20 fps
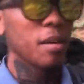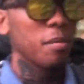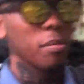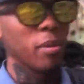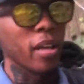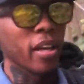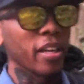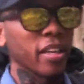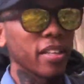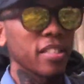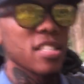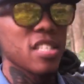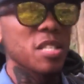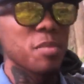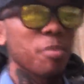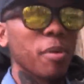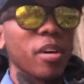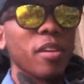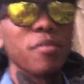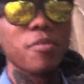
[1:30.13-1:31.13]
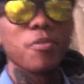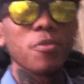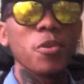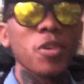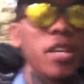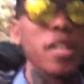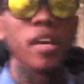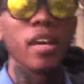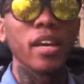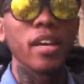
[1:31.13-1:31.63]
planning to spend
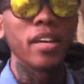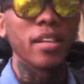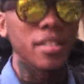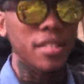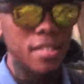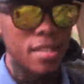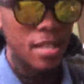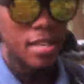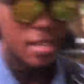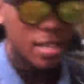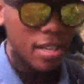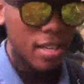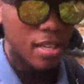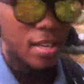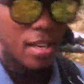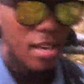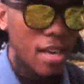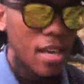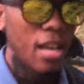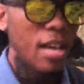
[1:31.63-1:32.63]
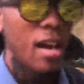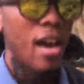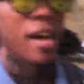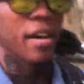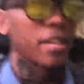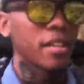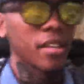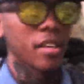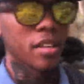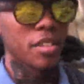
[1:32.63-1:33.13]
4 days
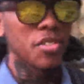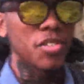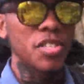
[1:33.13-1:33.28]
hiking